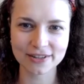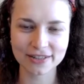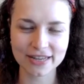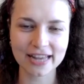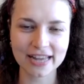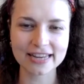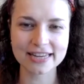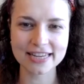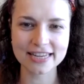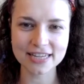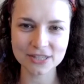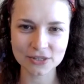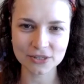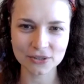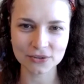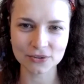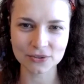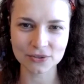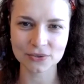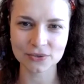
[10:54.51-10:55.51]
a need
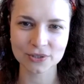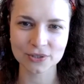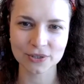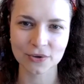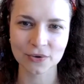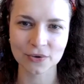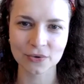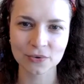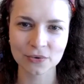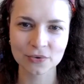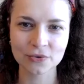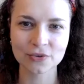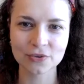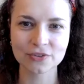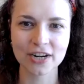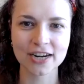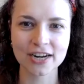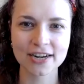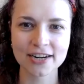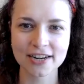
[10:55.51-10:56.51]
to do so,
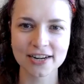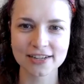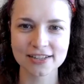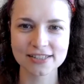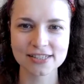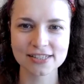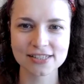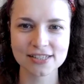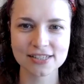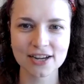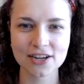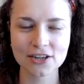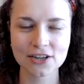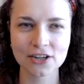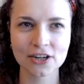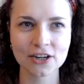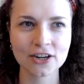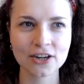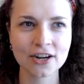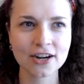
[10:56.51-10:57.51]
right, and a
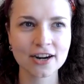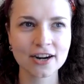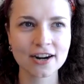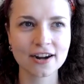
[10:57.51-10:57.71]
desire.